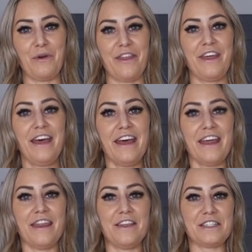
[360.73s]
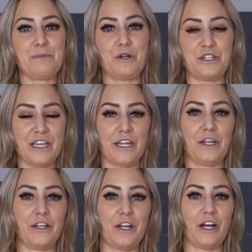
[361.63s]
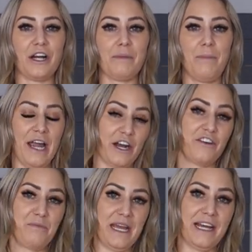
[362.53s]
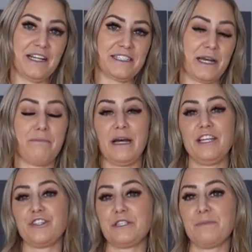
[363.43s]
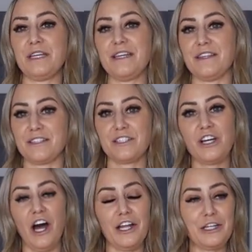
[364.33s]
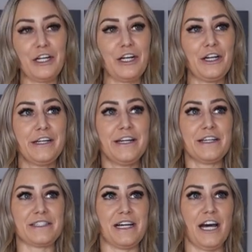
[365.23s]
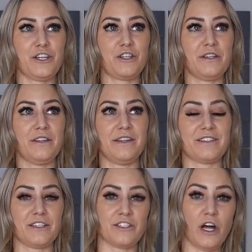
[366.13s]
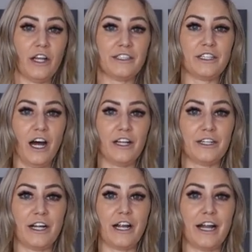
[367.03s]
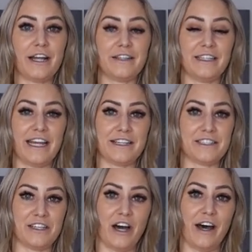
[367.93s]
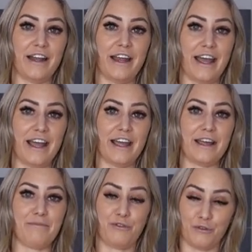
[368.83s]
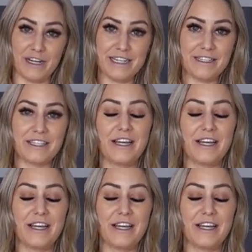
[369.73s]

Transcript: with this particular pair of pants, and it might just be this color slash it's a solid color and it's not a print.